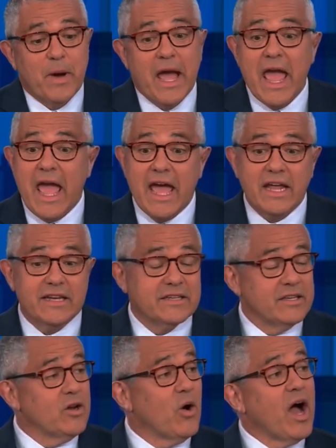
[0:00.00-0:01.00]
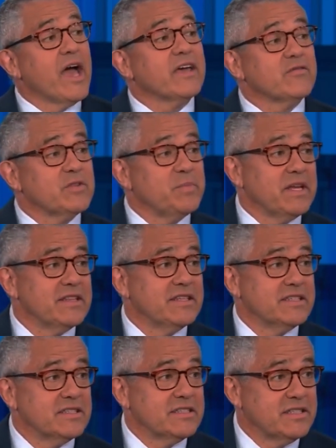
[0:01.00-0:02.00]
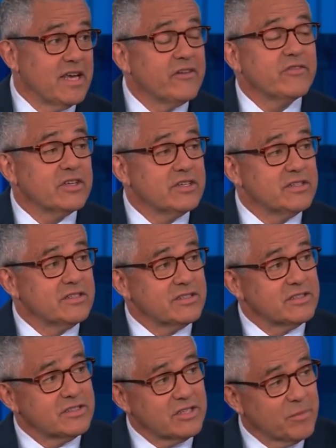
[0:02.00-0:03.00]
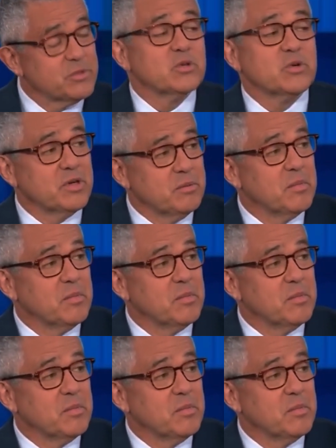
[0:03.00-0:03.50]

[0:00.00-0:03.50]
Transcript: And, you know, I have spent the 7 subsequent